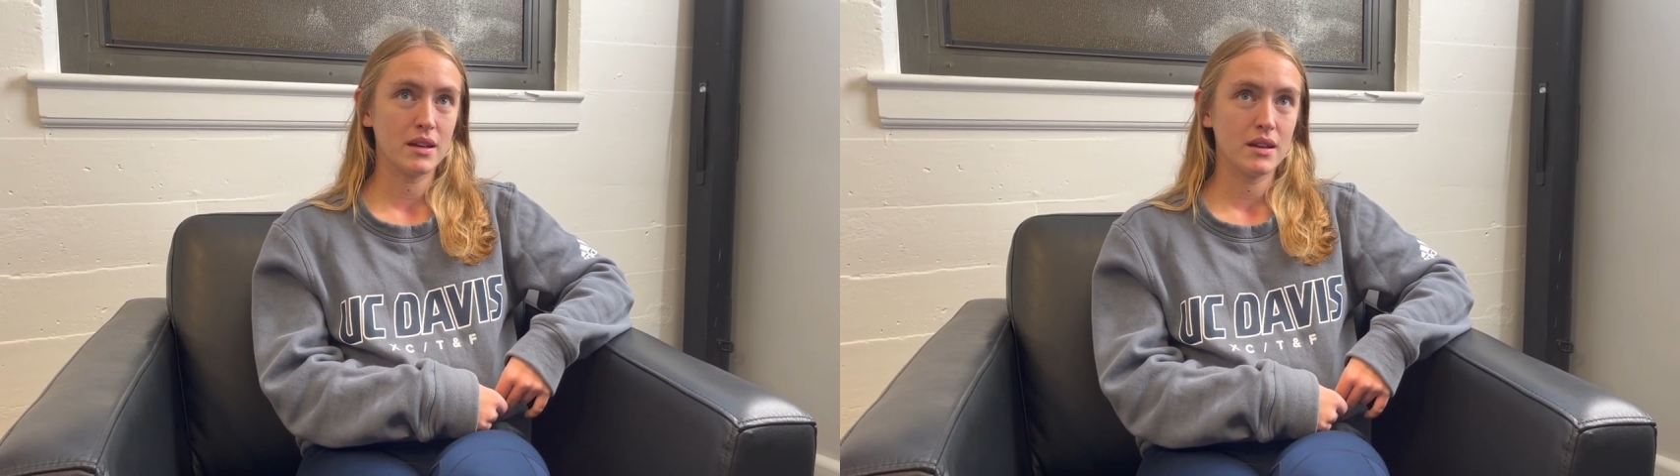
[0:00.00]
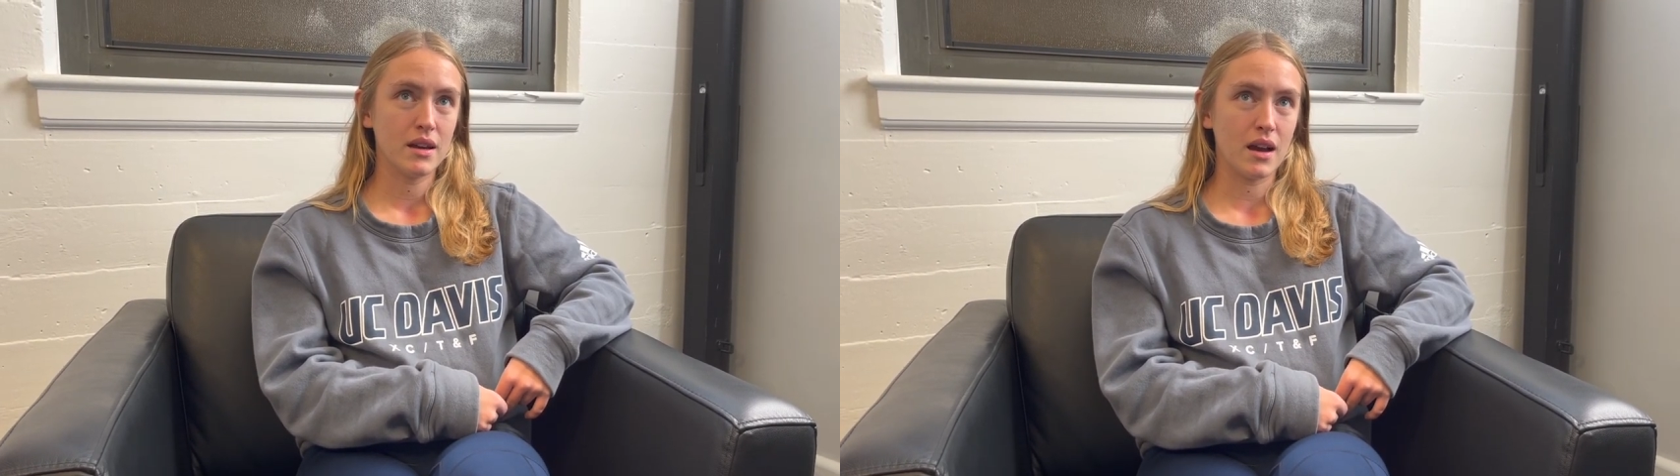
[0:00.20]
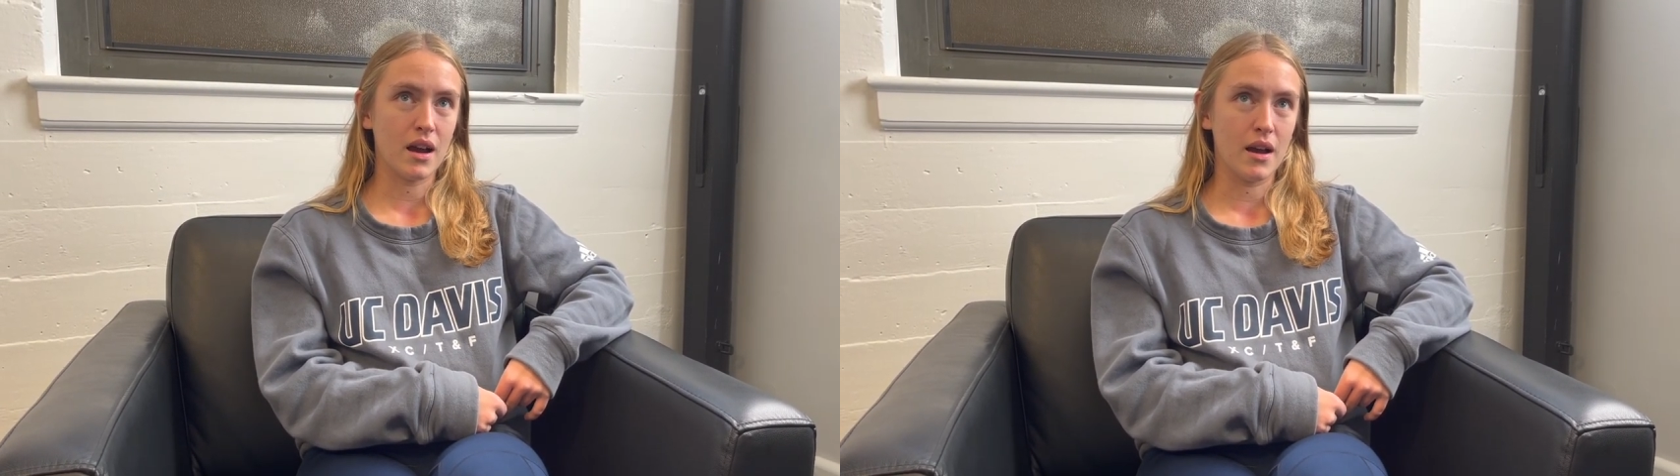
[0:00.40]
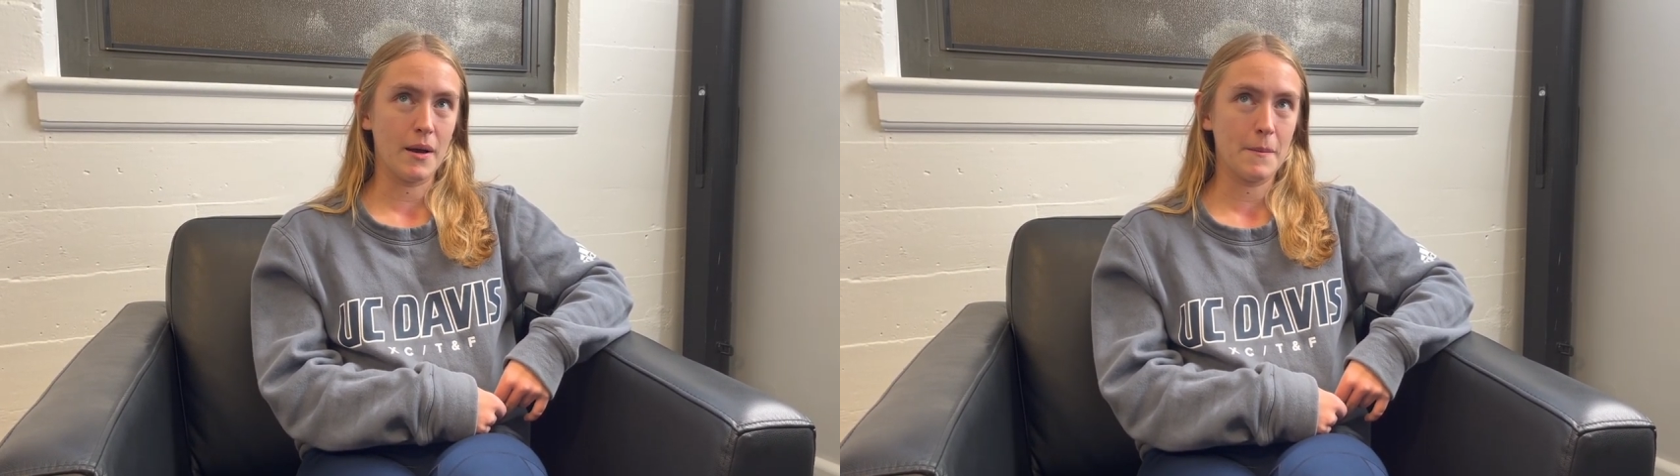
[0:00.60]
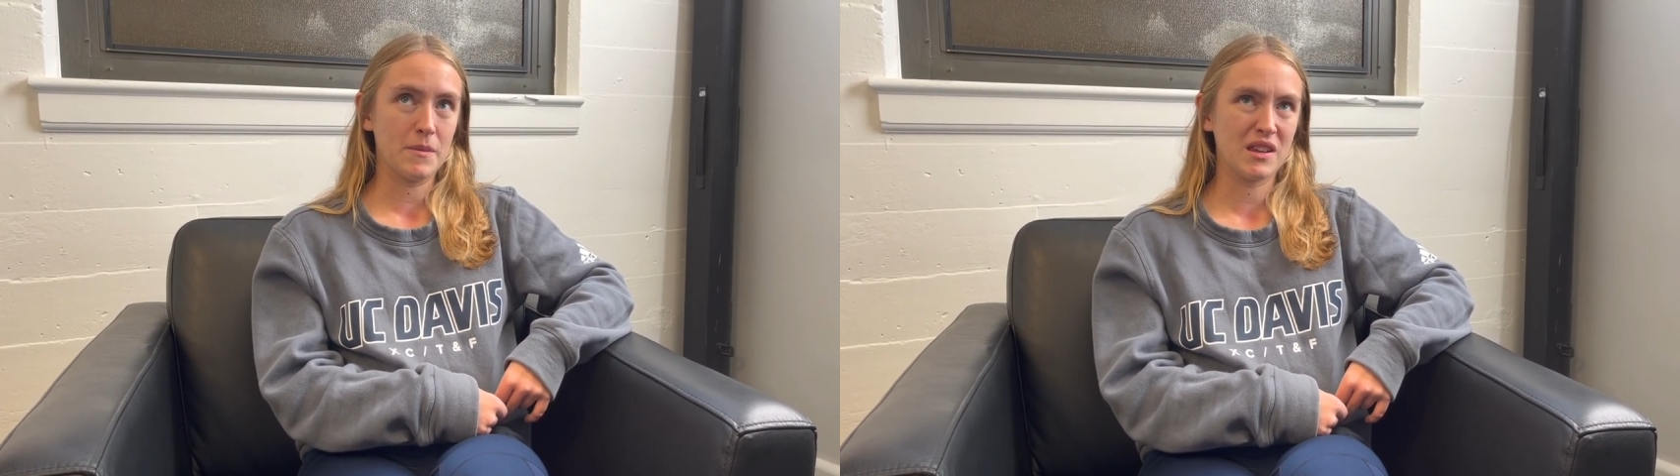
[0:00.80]

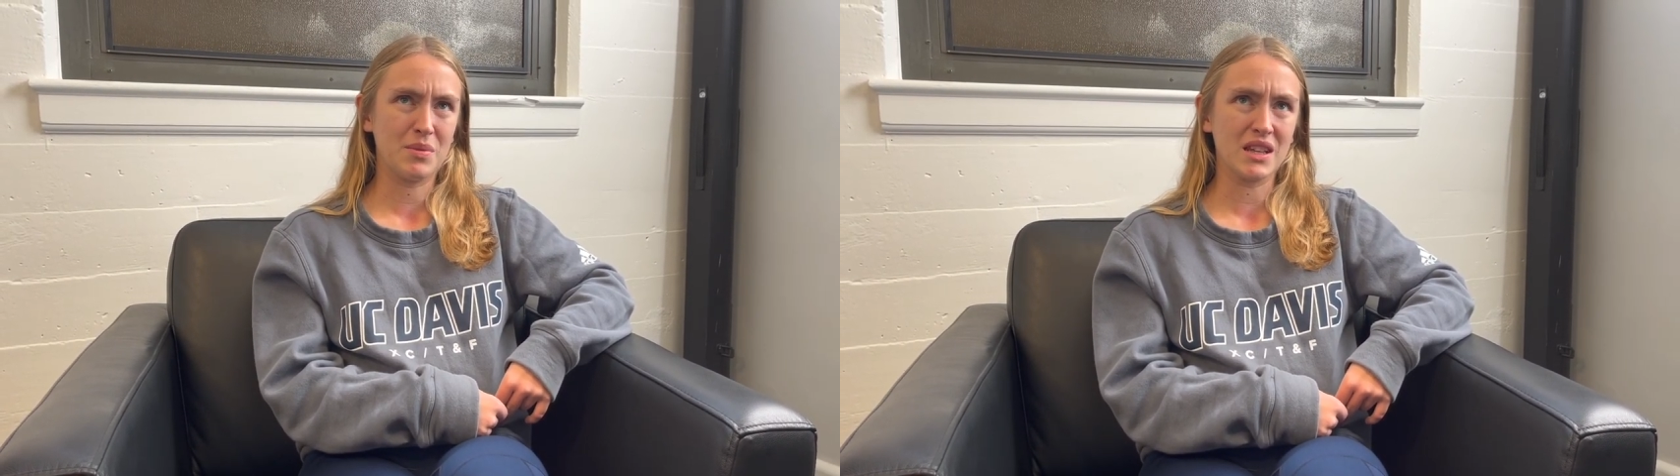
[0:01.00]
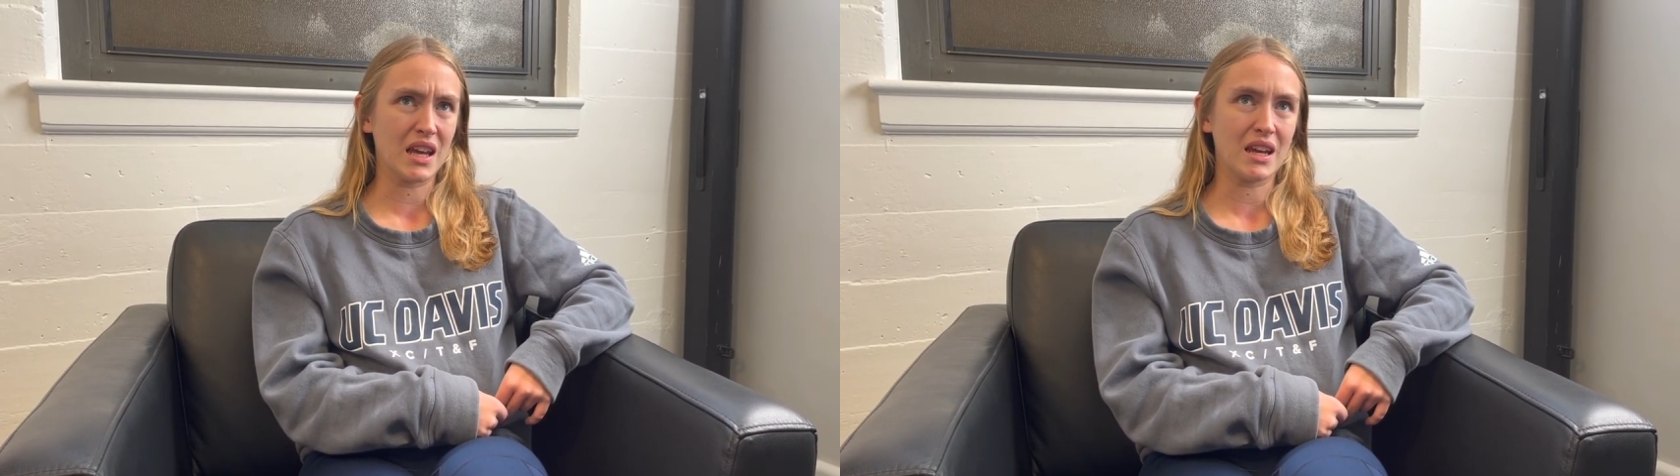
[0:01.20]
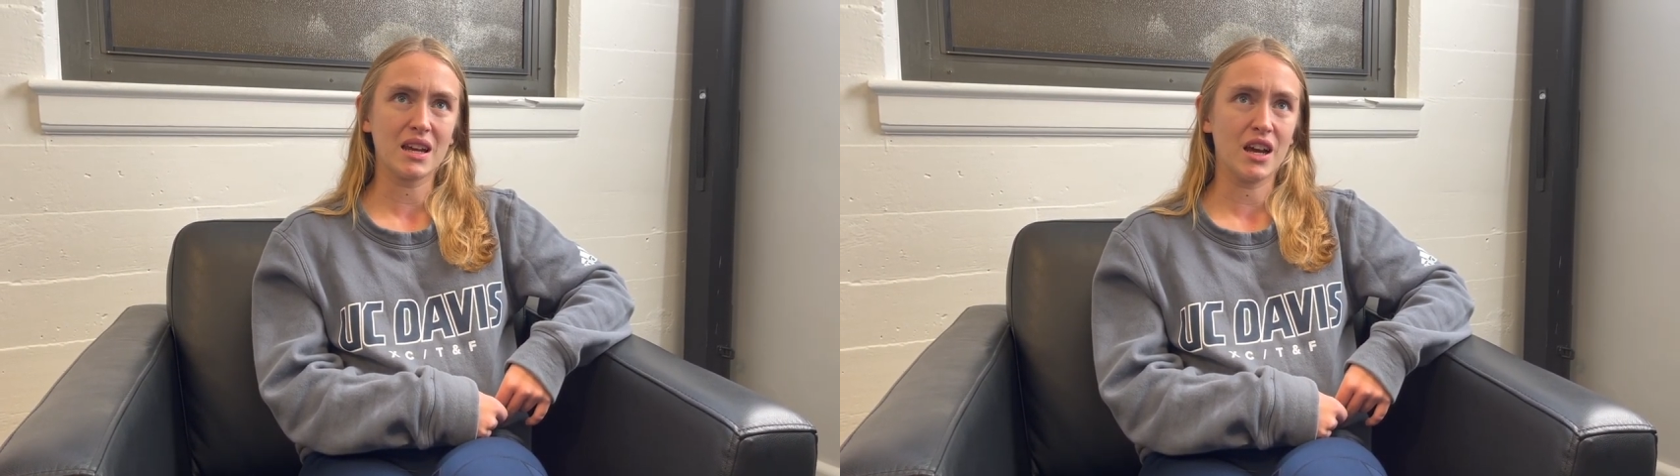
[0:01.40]
it's been a